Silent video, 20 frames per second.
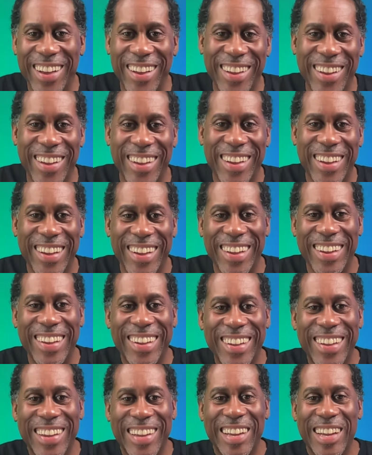I'm
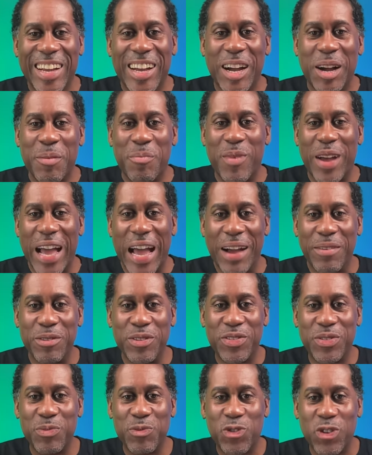
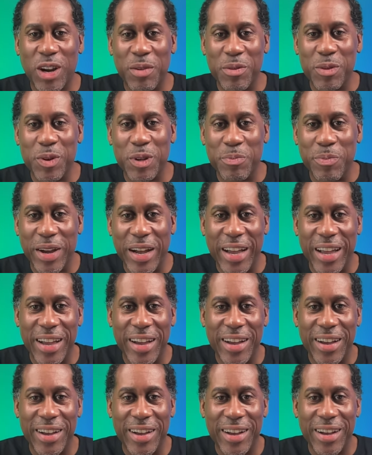having some trouble with my
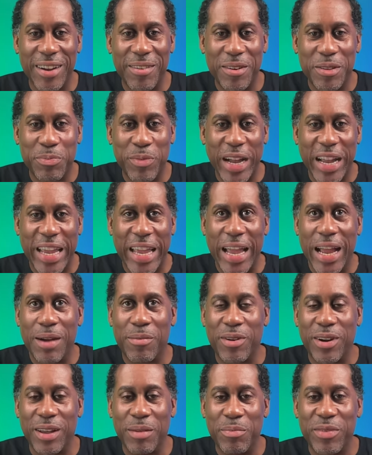uh, with my
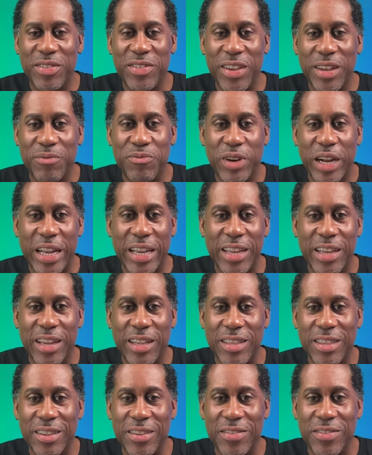camera. I'm gonna see if I can
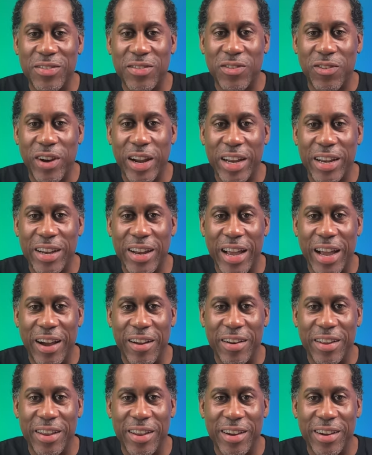get this straightened
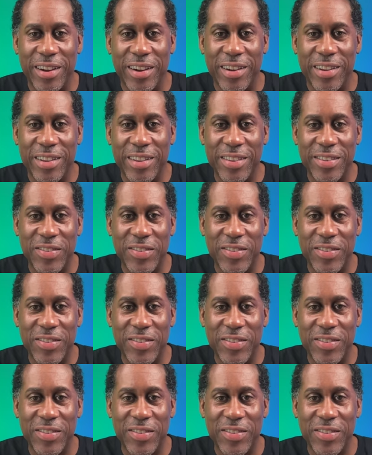out here.